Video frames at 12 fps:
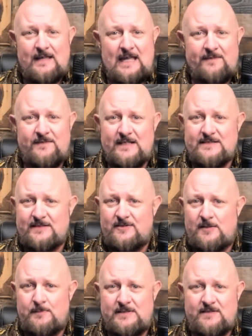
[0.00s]
and things that
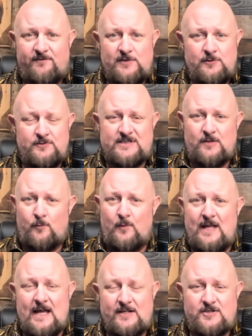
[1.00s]
could have been diffused get
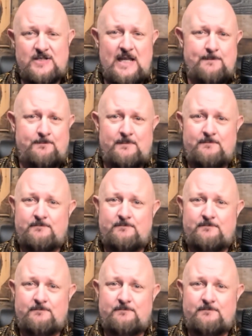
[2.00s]
way out of shape.